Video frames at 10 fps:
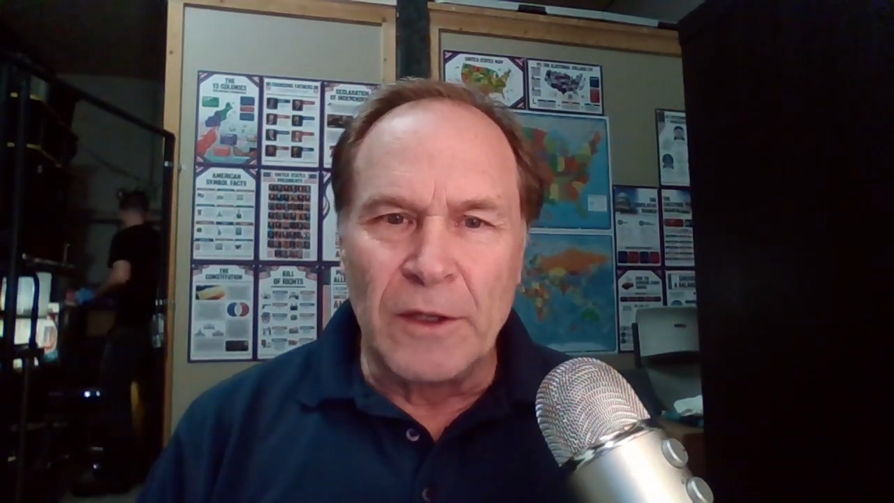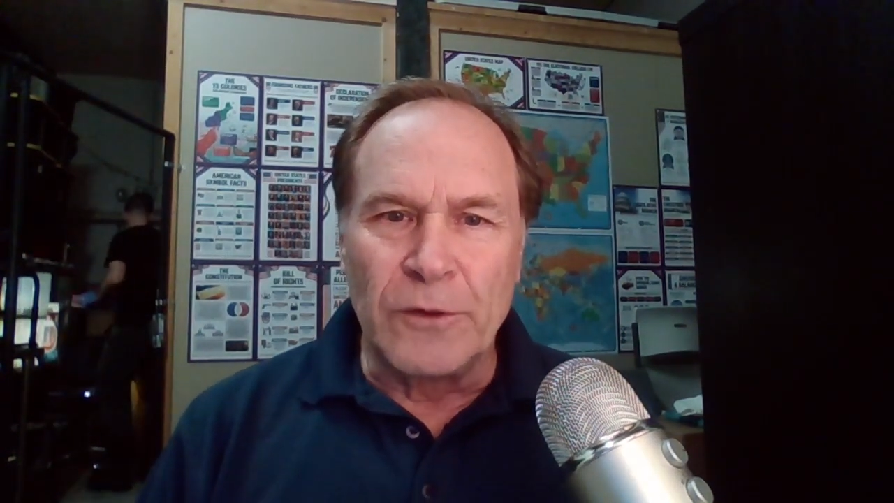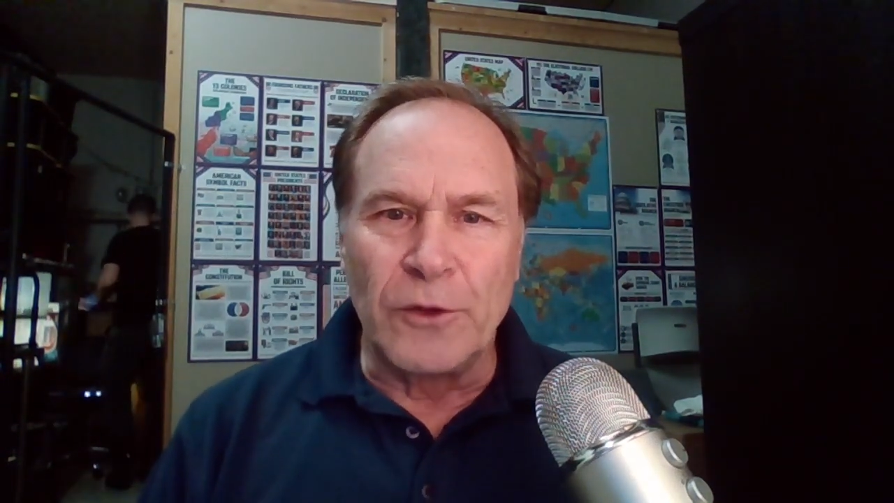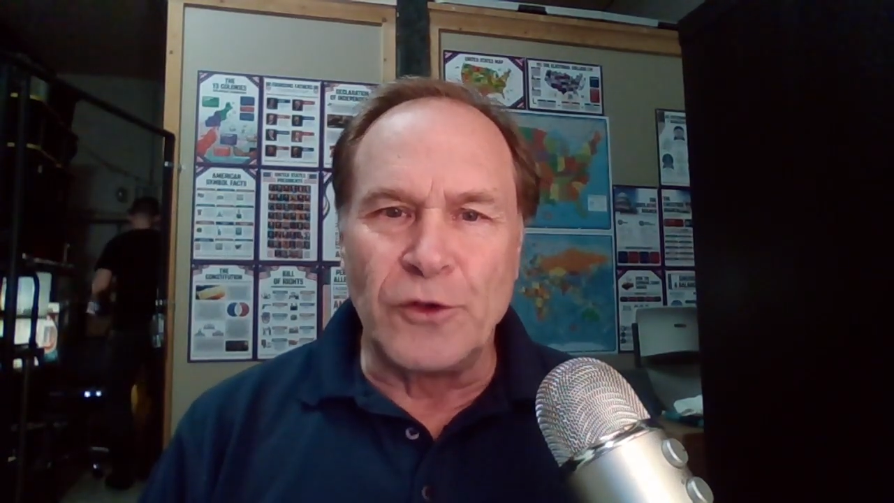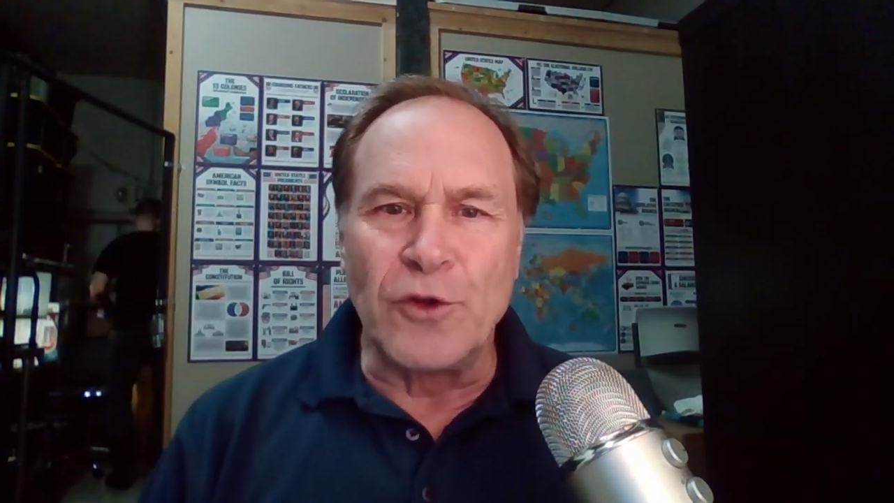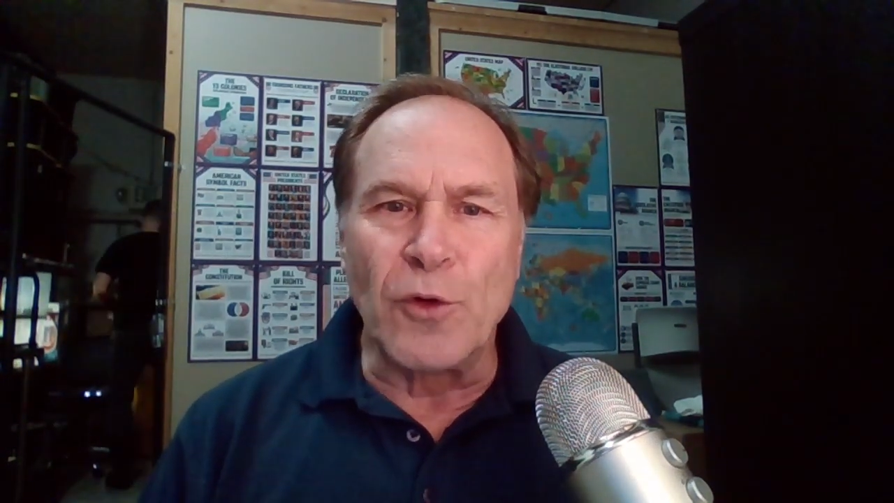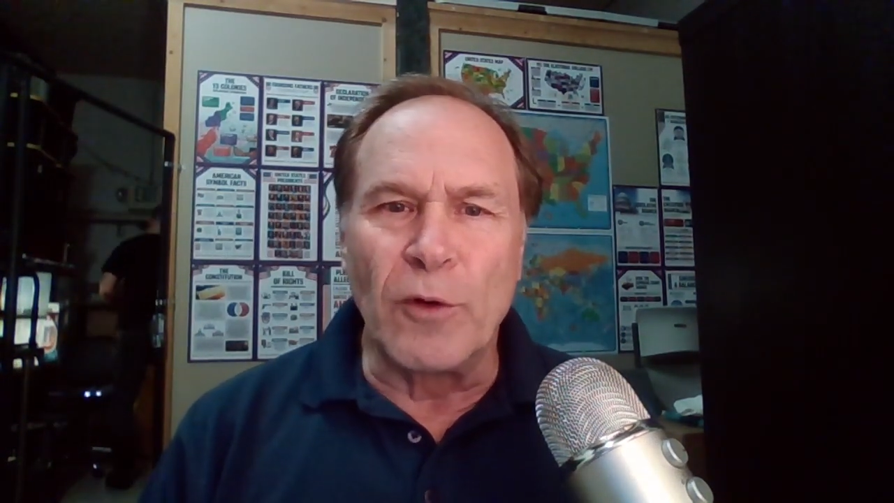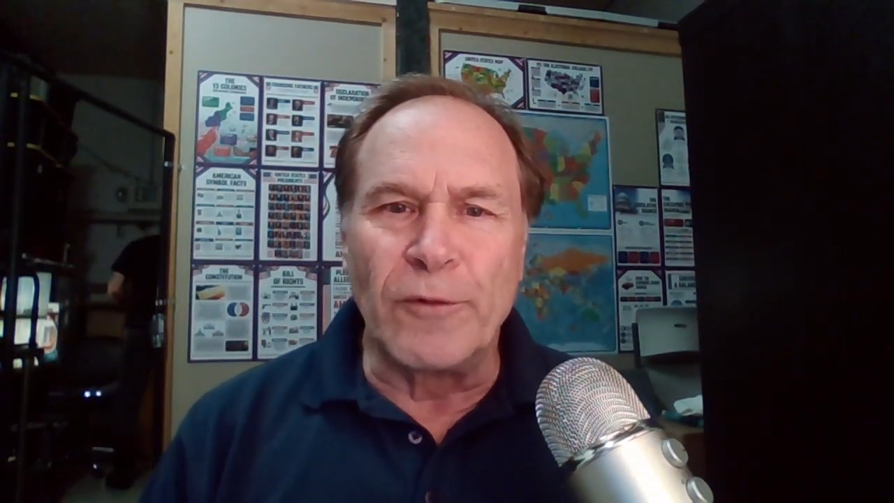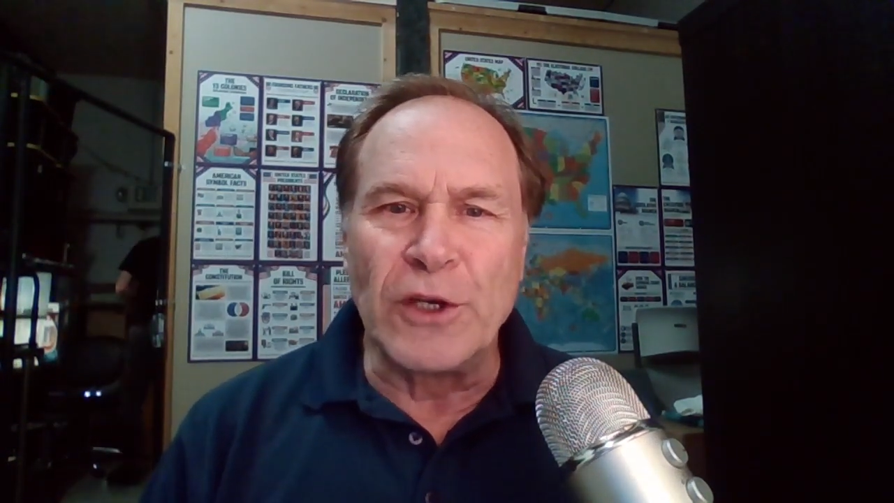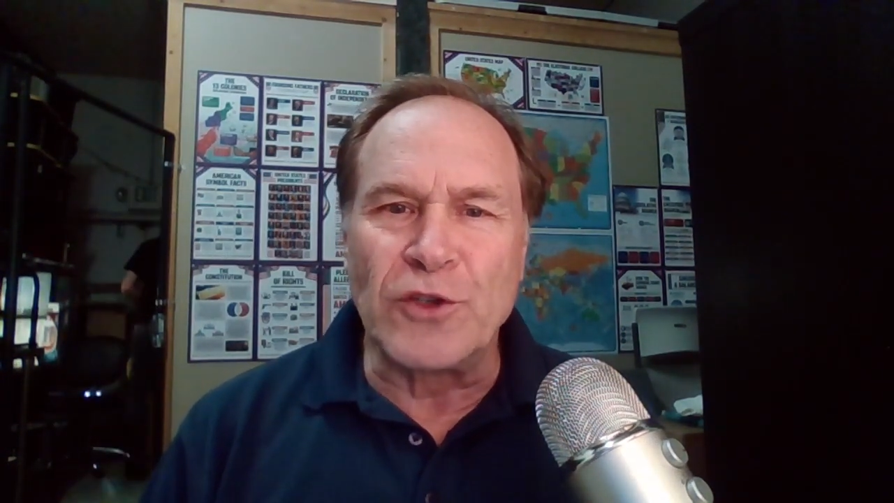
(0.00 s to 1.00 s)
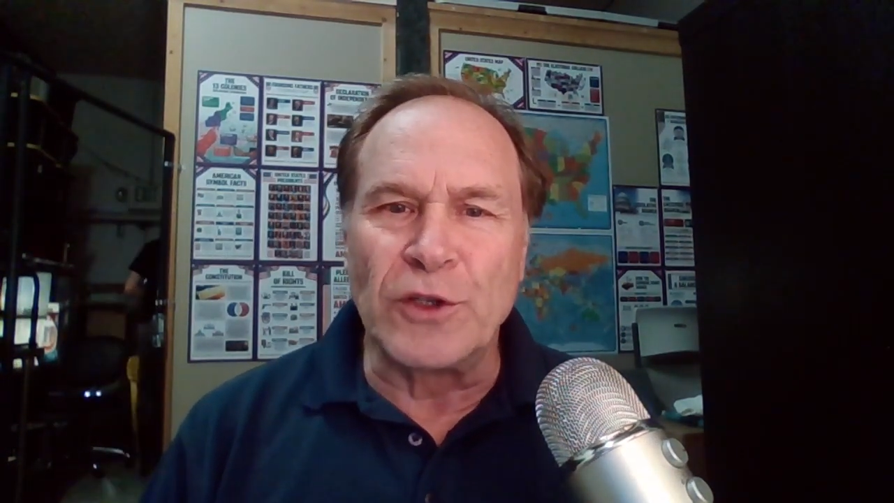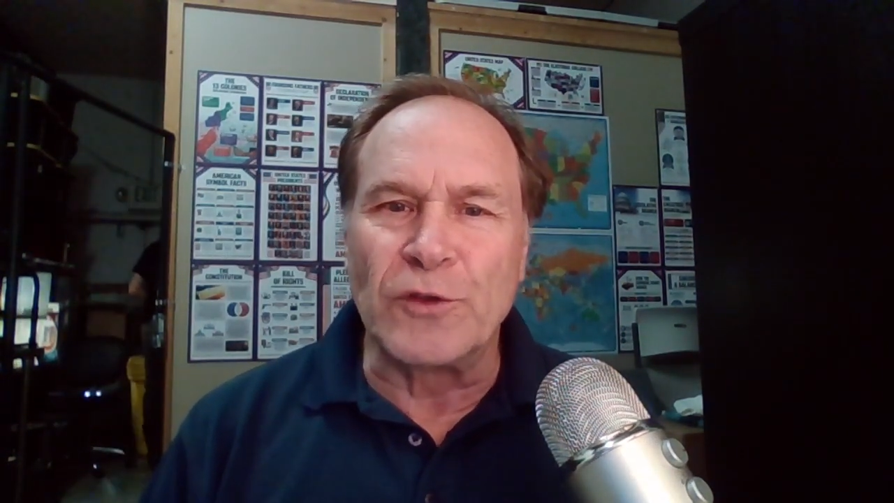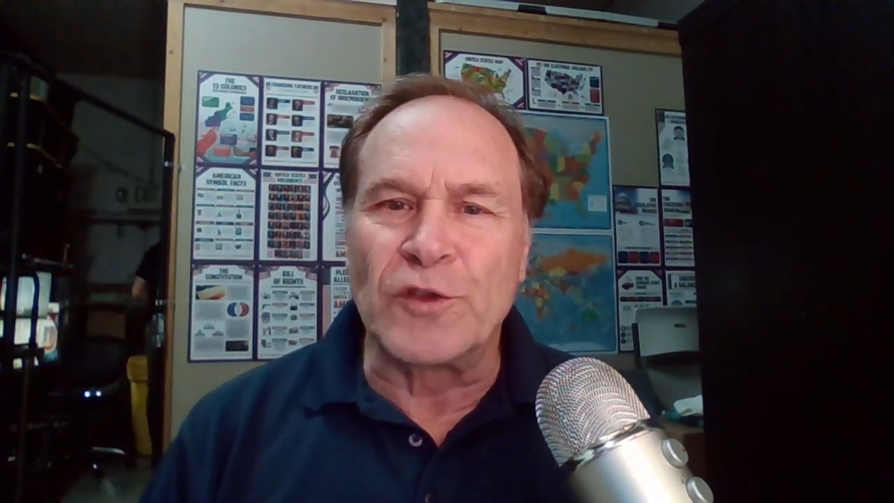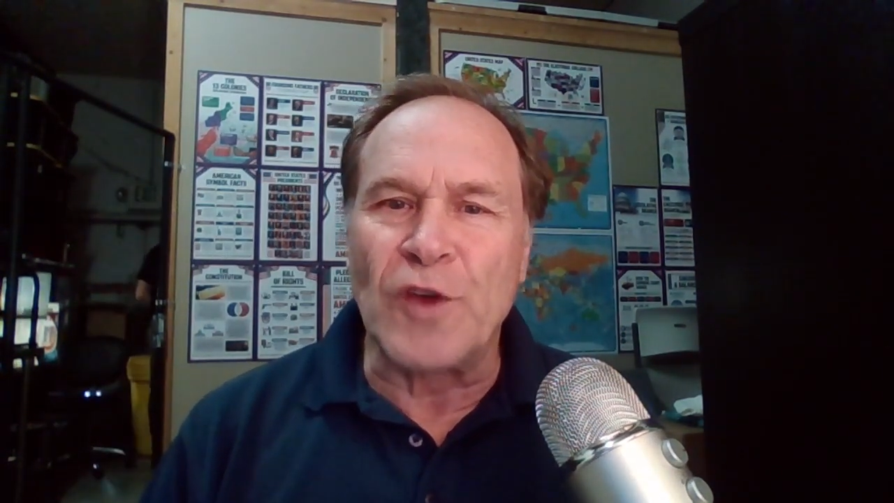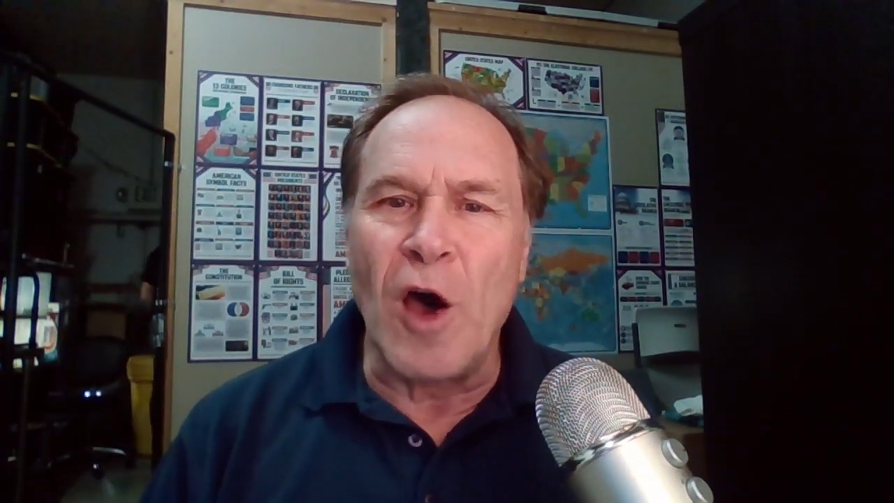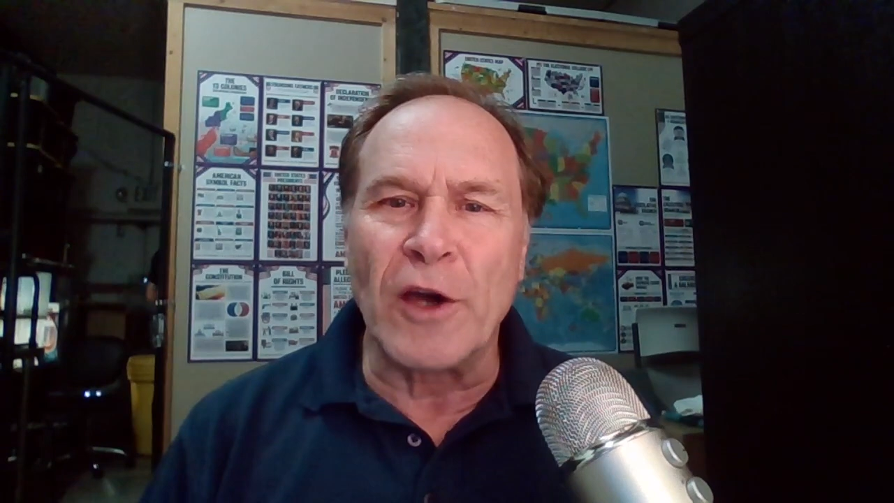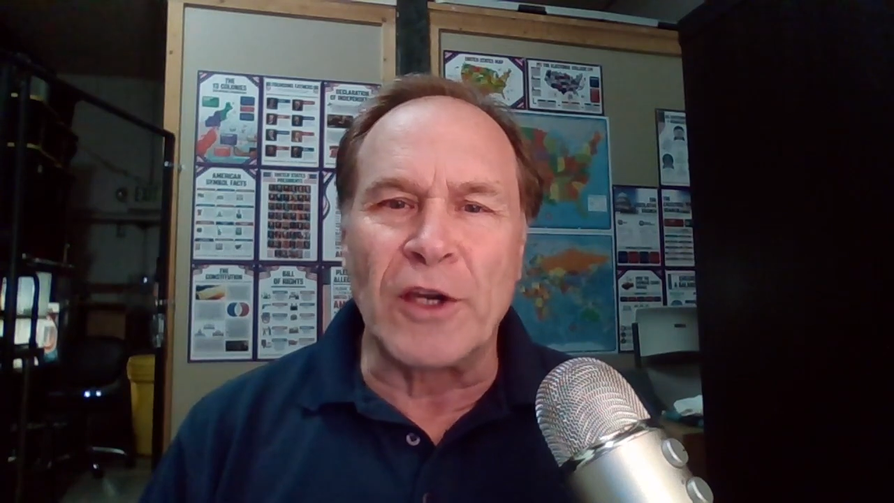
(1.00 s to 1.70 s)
The Eurovision Song